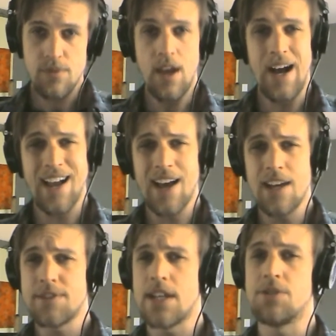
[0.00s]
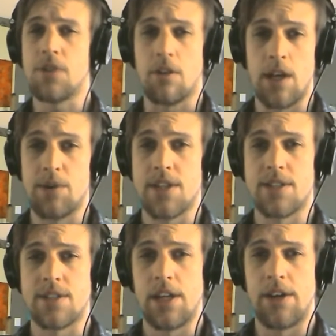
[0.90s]
I kind of tend to agree with this
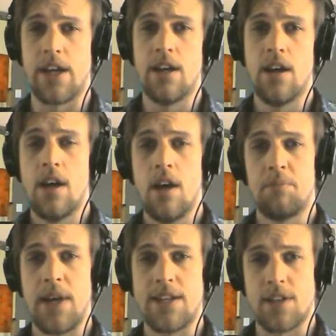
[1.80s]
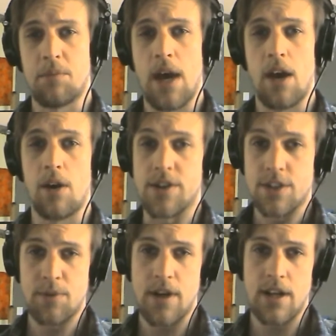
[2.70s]
theory based on my own
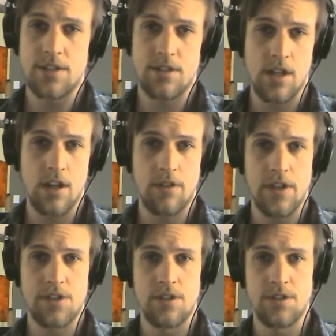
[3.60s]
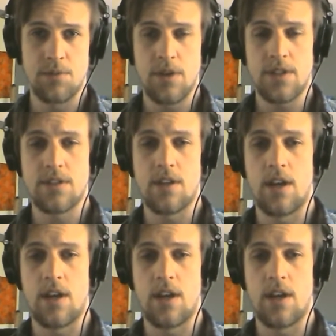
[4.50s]
experience during conventional sports,